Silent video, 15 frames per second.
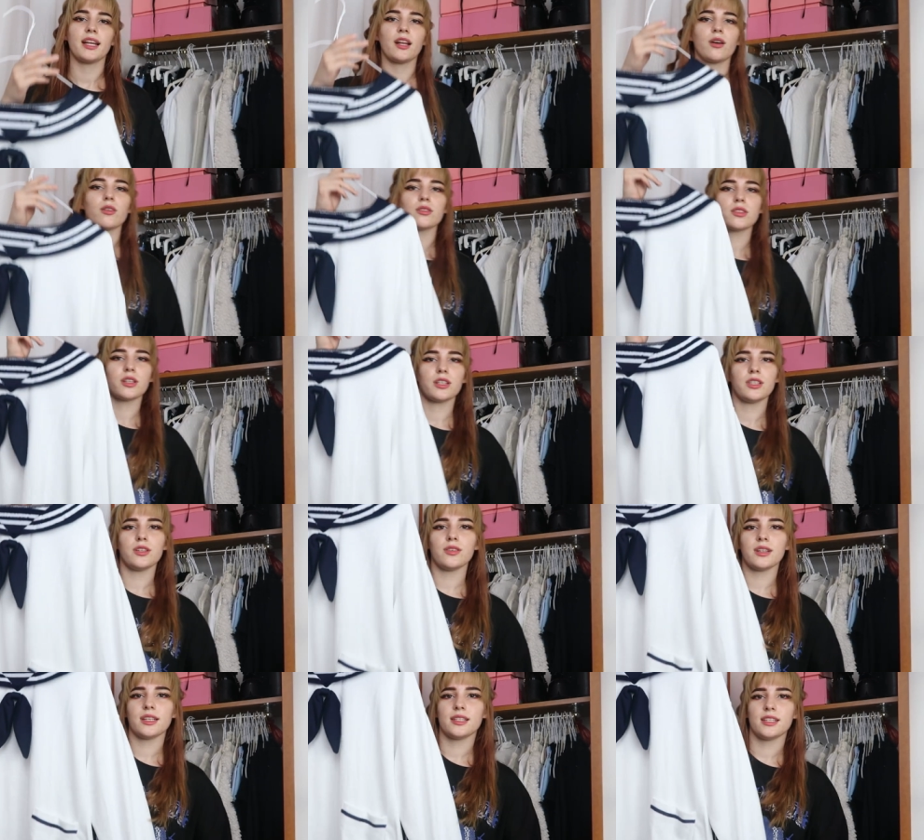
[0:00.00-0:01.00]
then also a
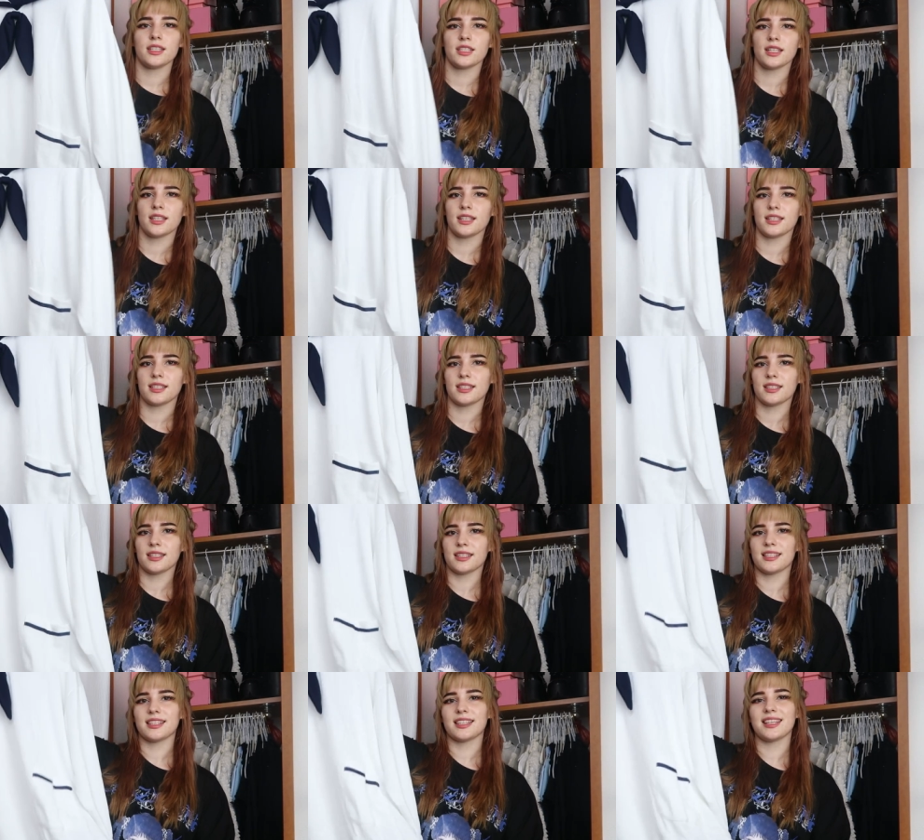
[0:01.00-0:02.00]
new addition is
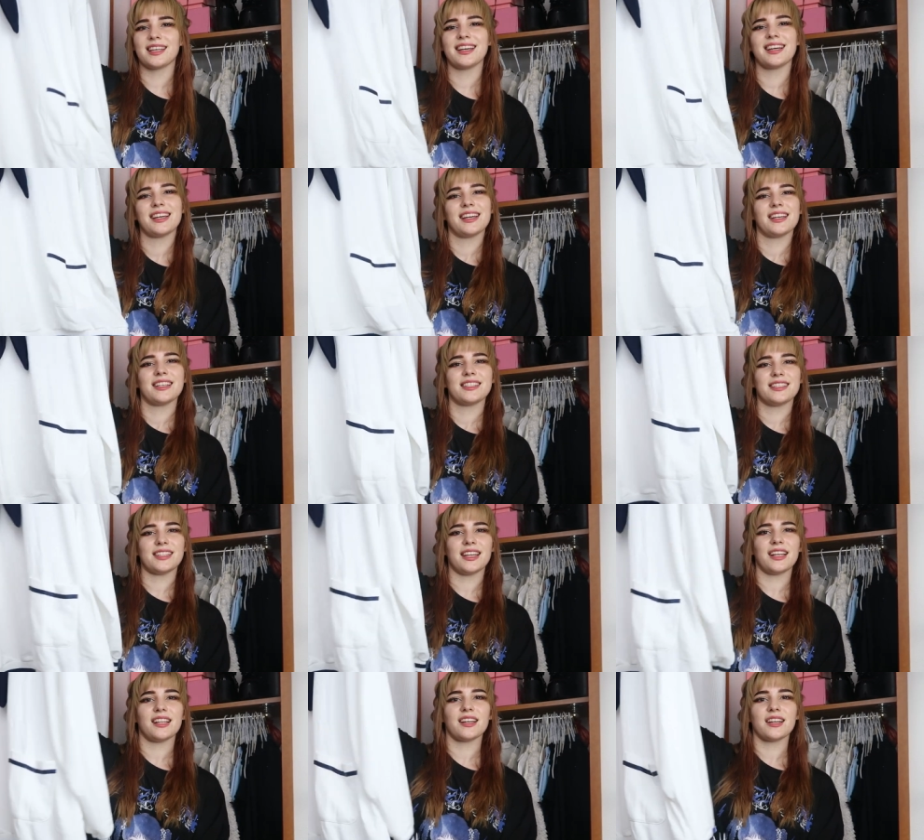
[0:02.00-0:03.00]
this
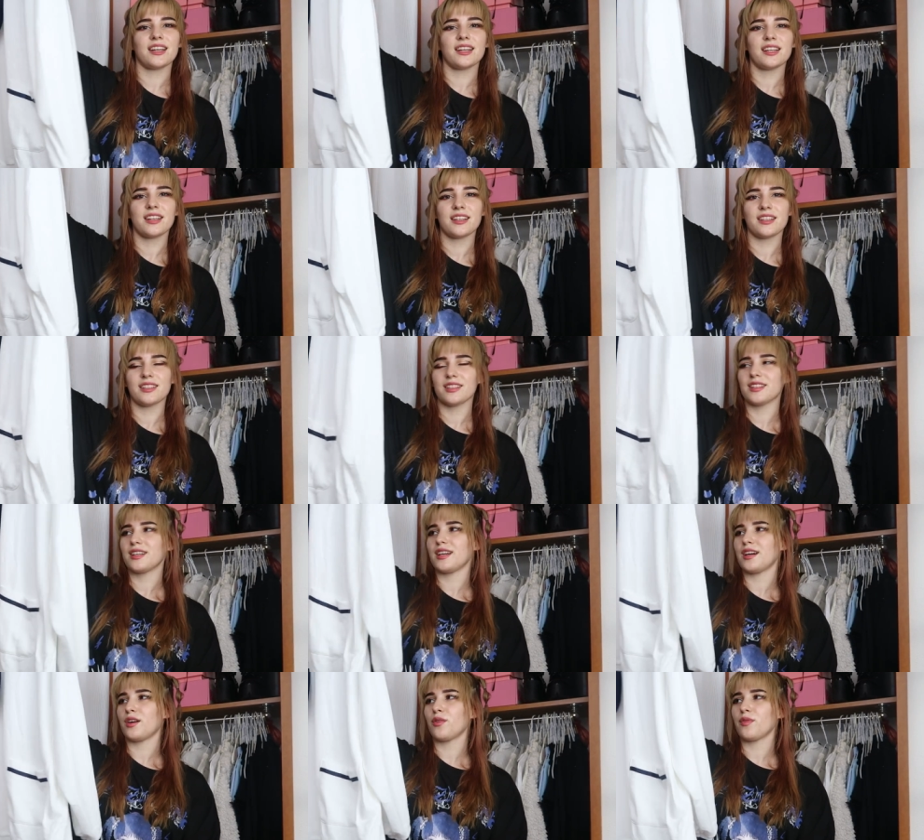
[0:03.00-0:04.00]
sailor
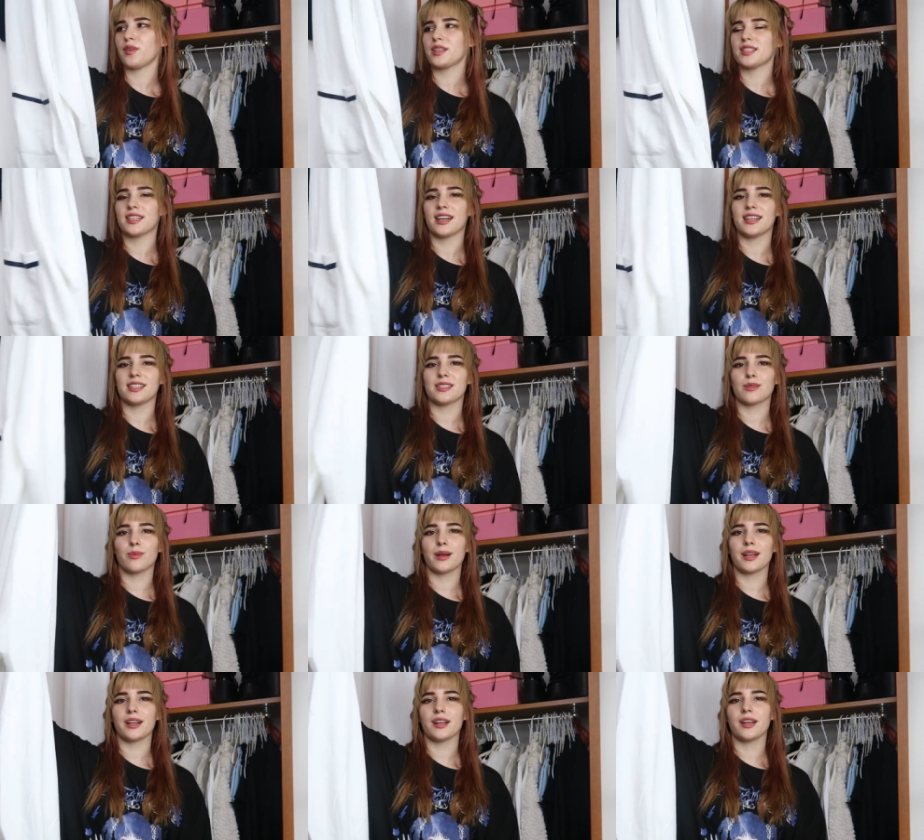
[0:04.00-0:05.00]
an oversized
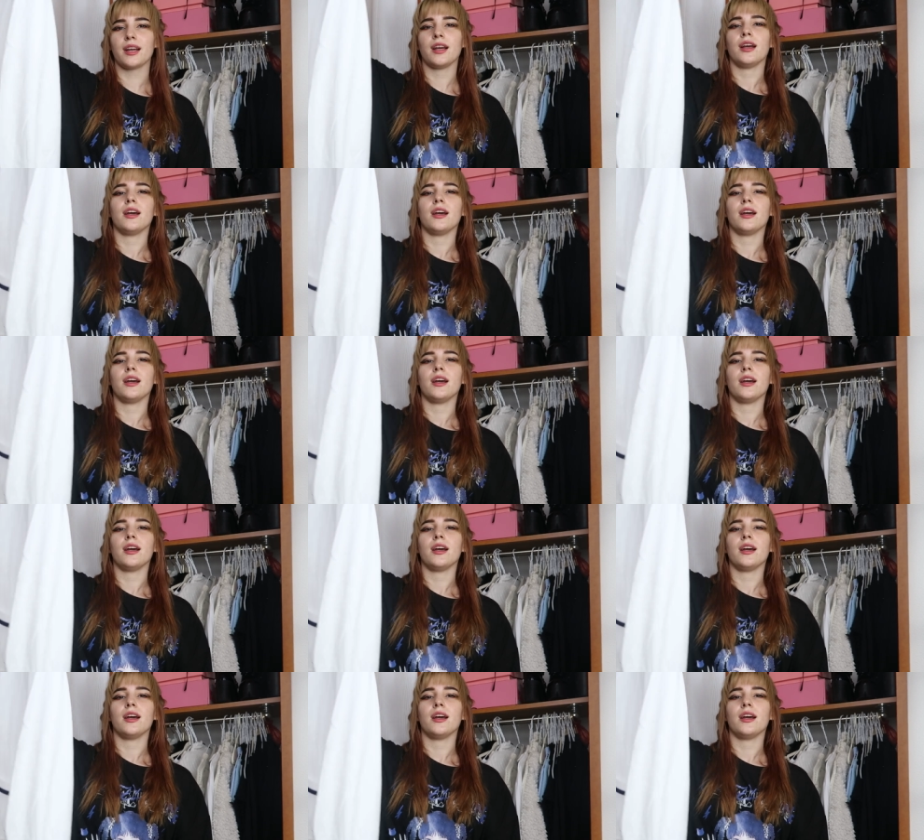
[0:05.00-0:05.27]
sweater.